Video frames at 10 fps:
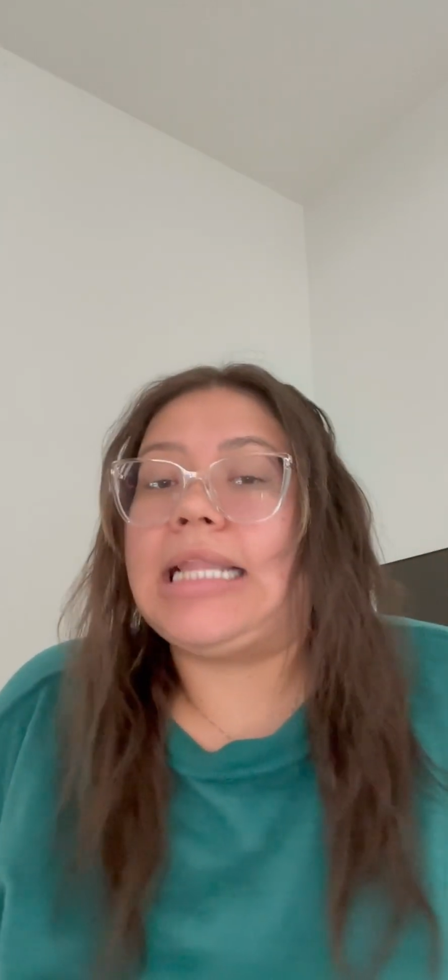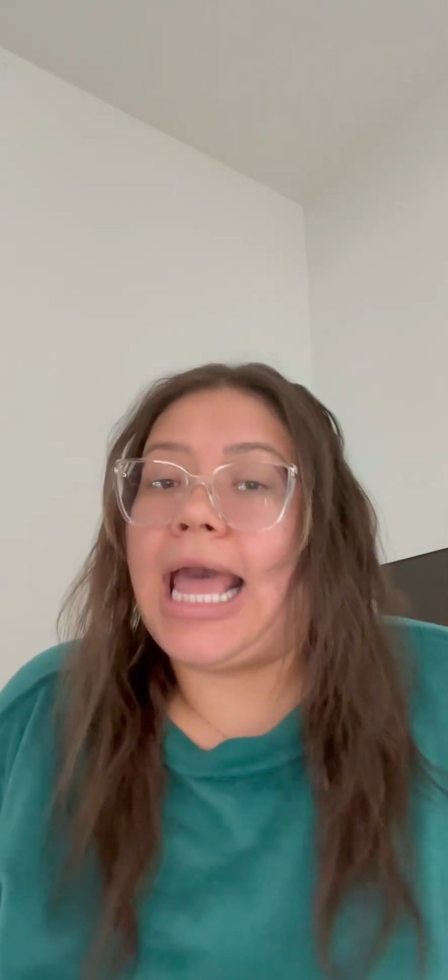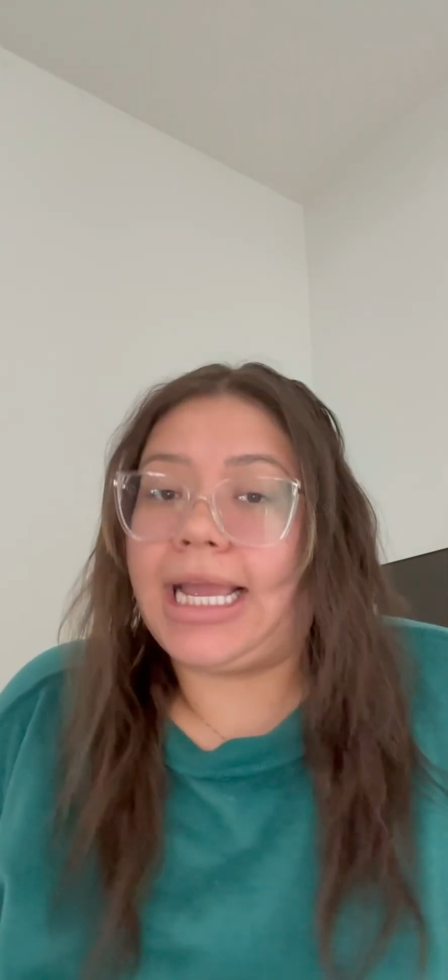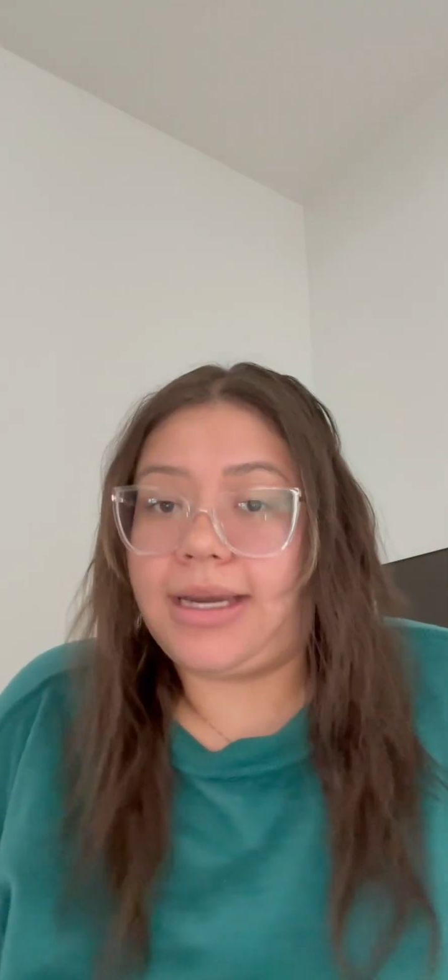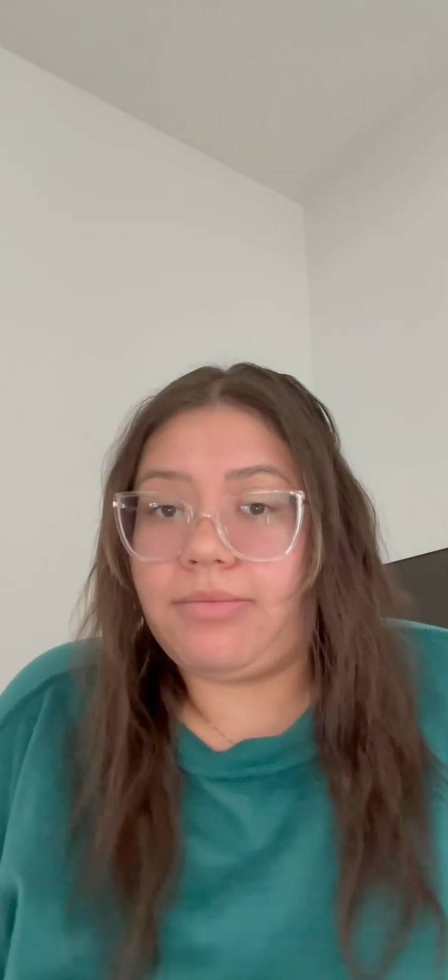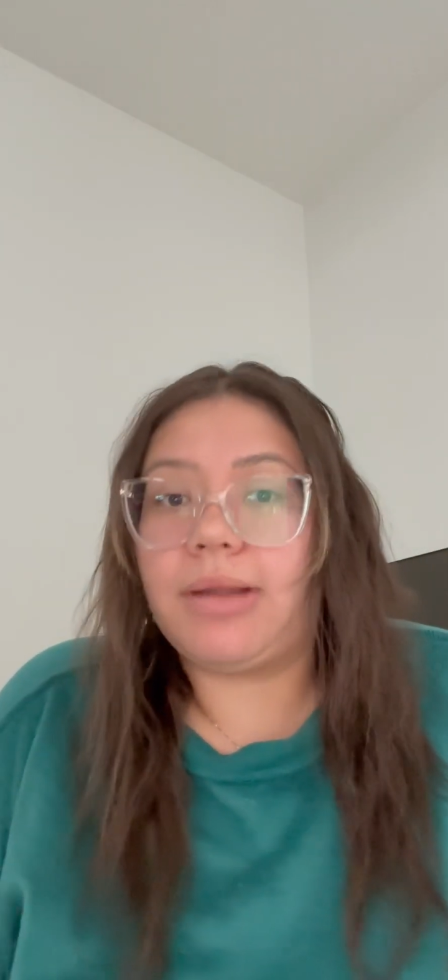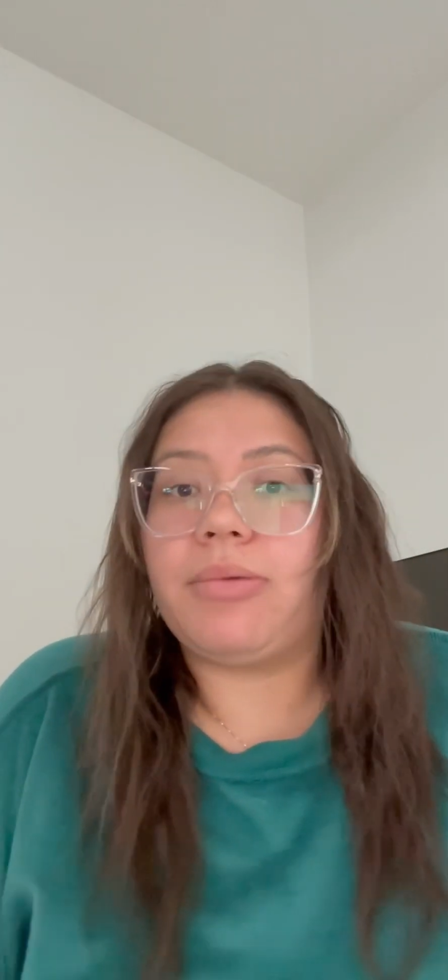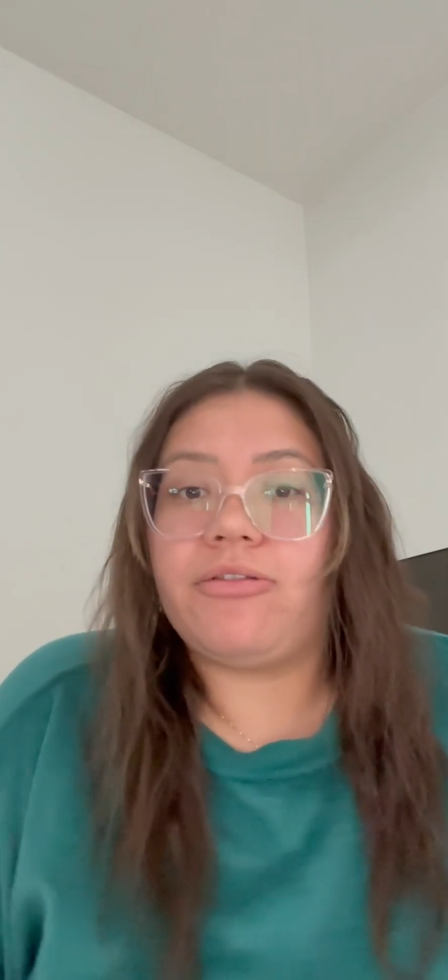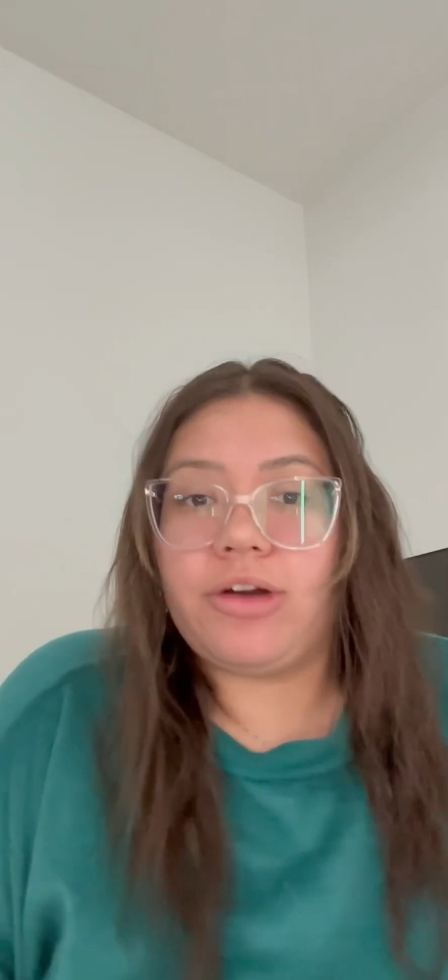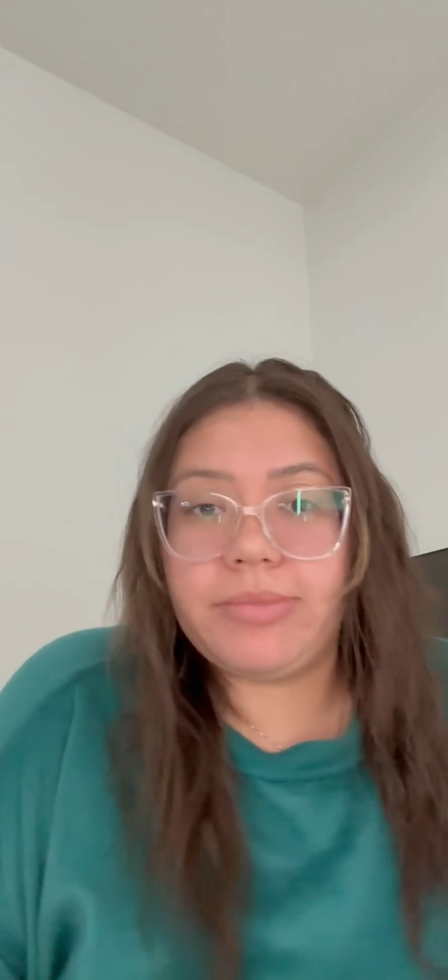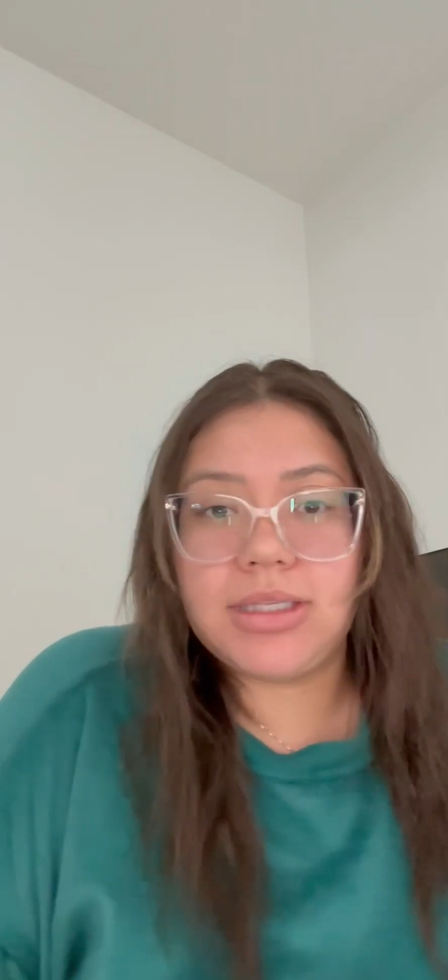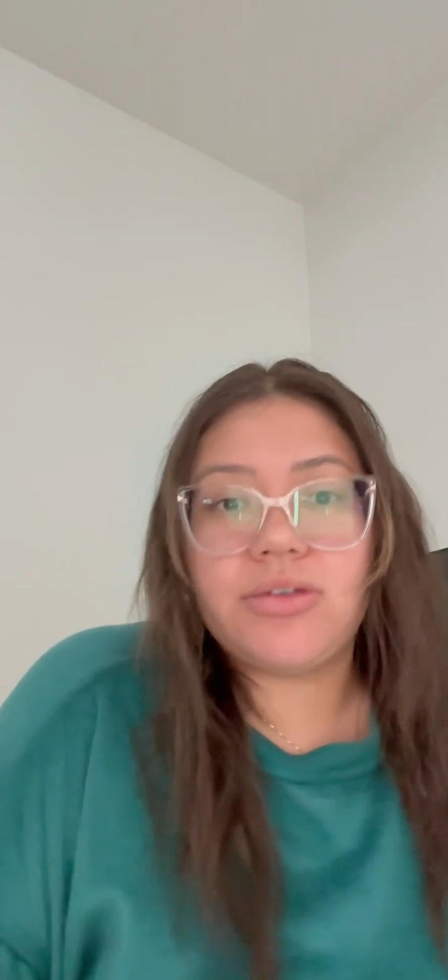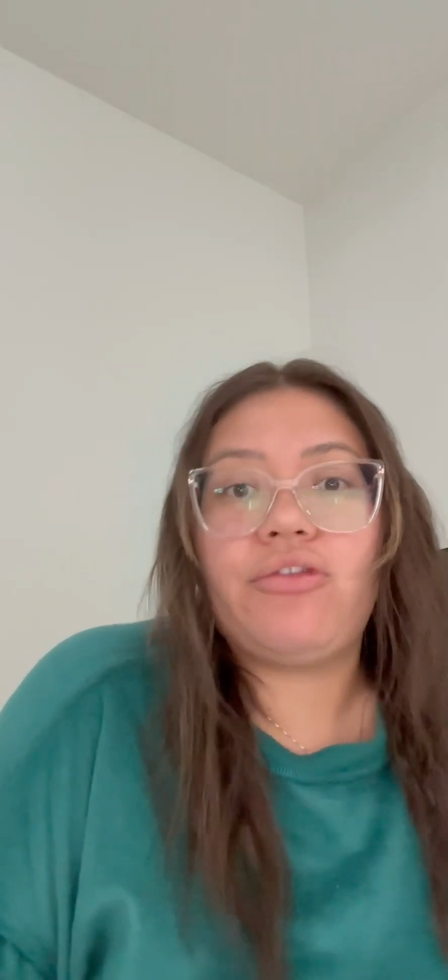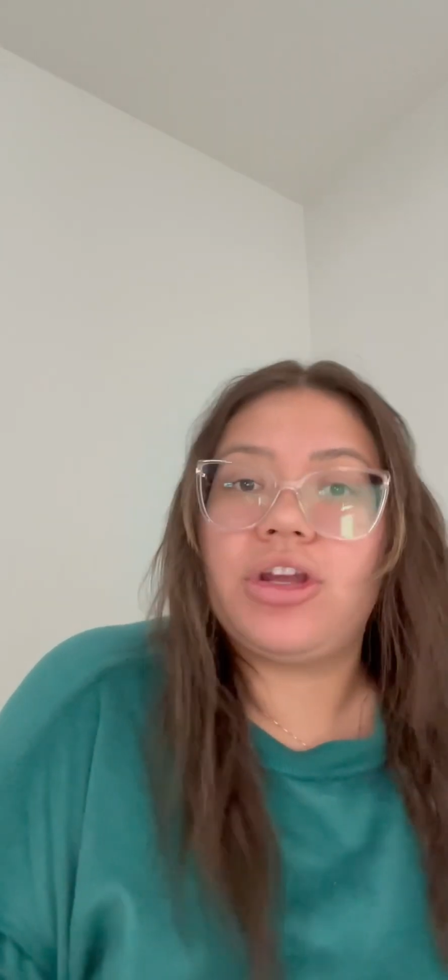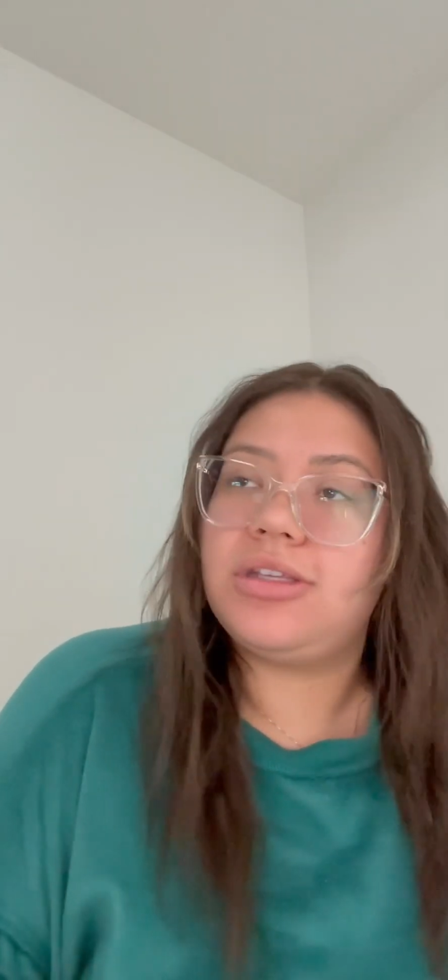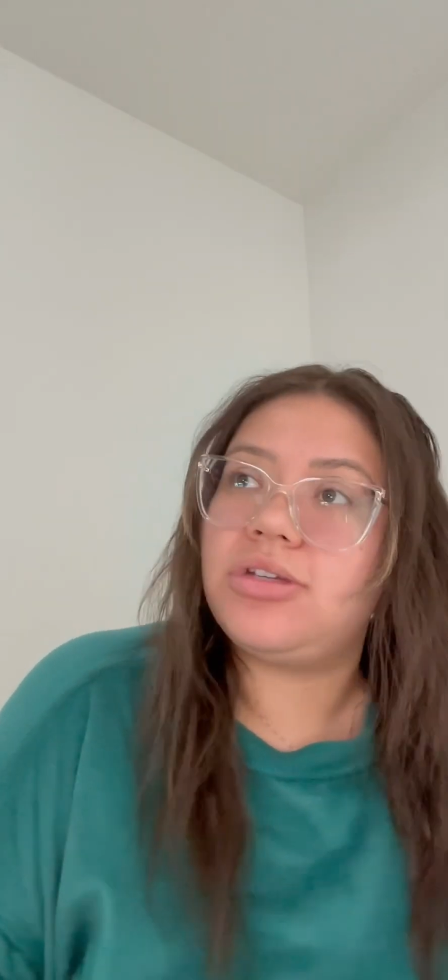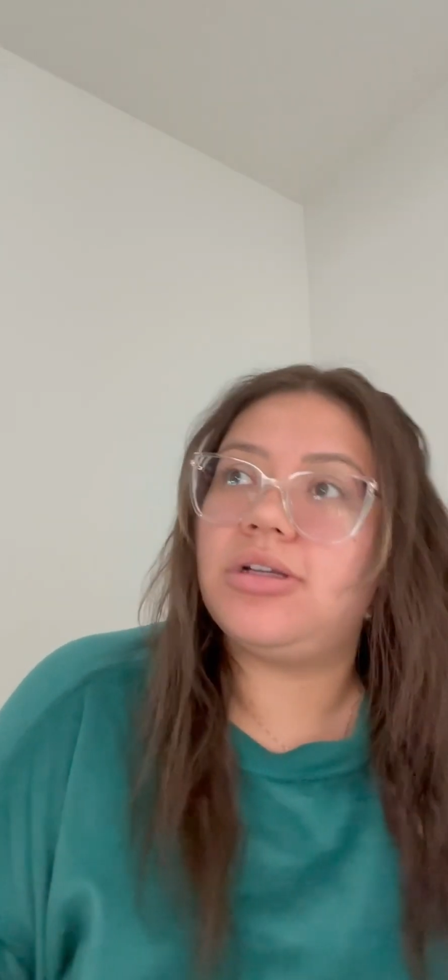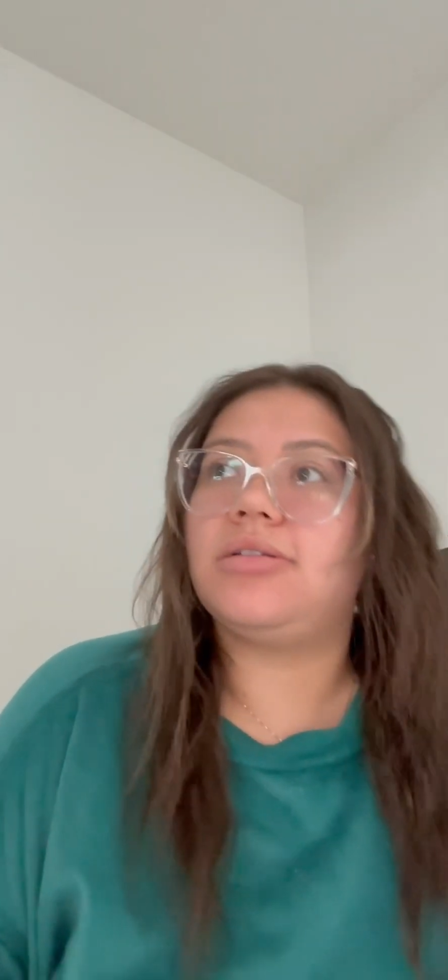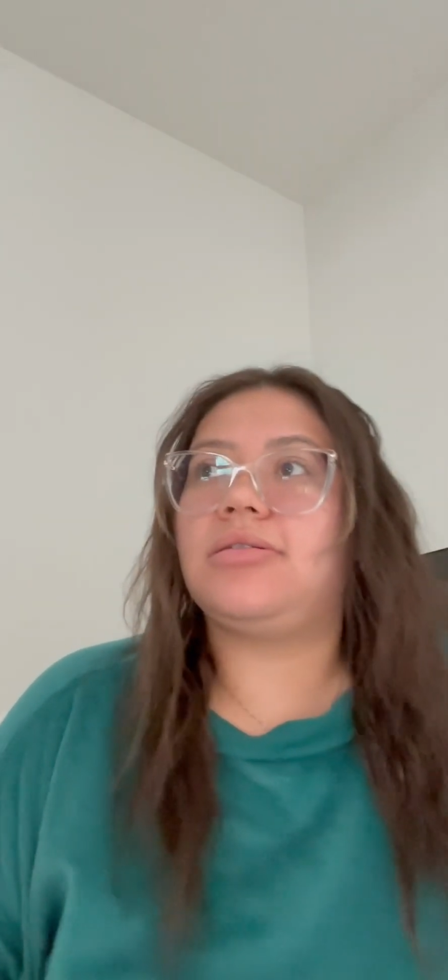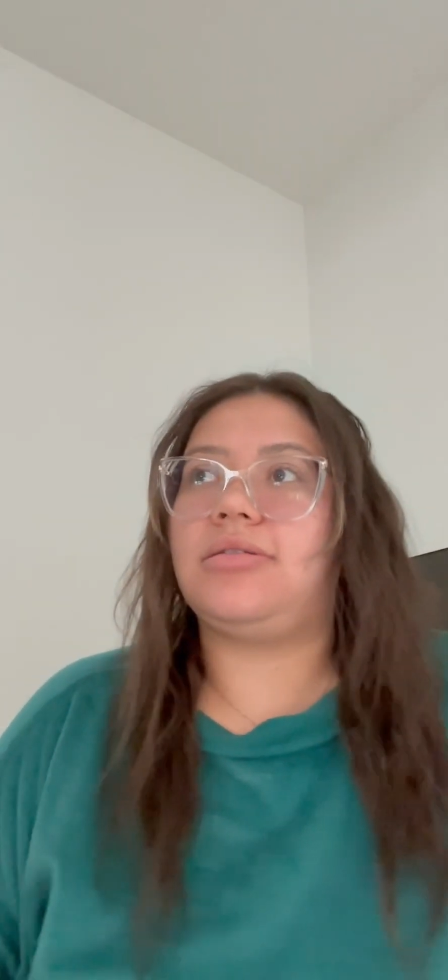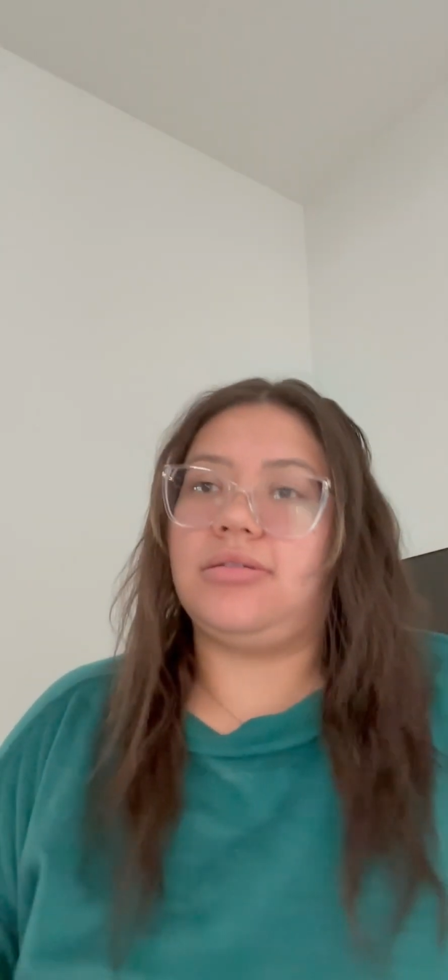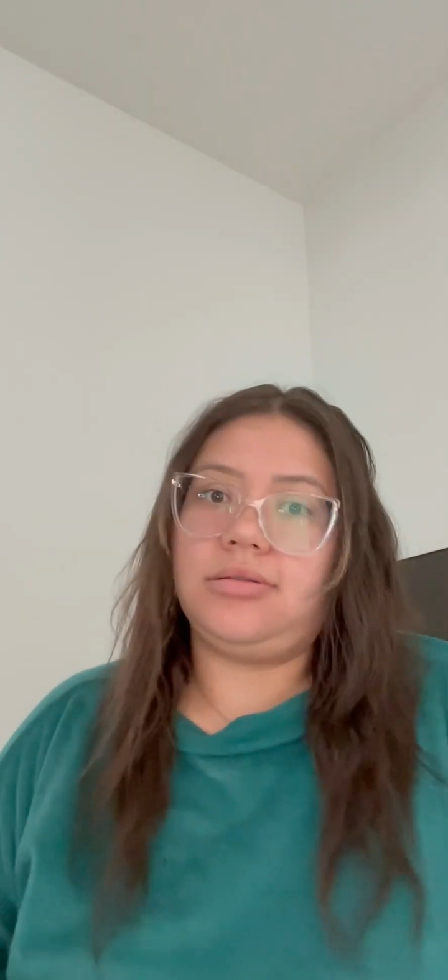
academic performance for the students.